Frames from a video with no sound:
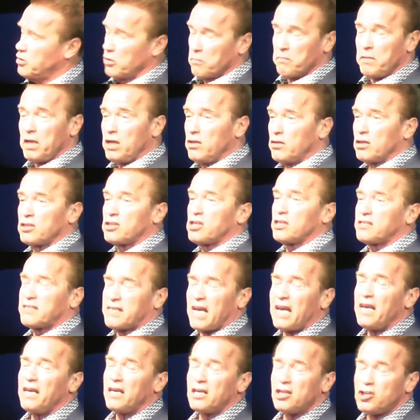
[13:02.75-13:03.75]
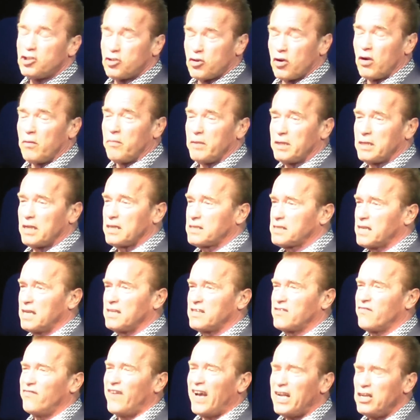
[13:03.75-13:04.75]
To me, there's a saying in German that
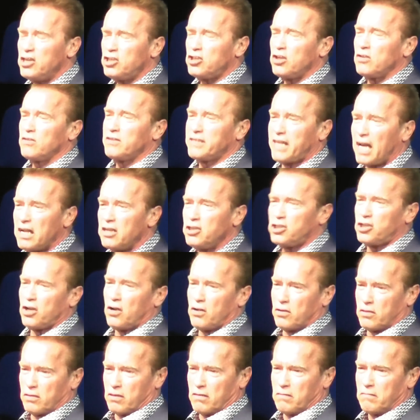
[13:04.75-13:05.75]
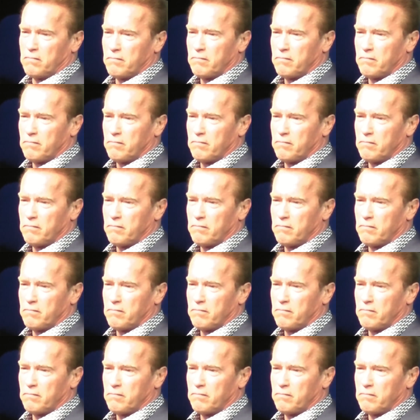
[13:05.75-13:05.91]
says, "Wenn schon, denn schon."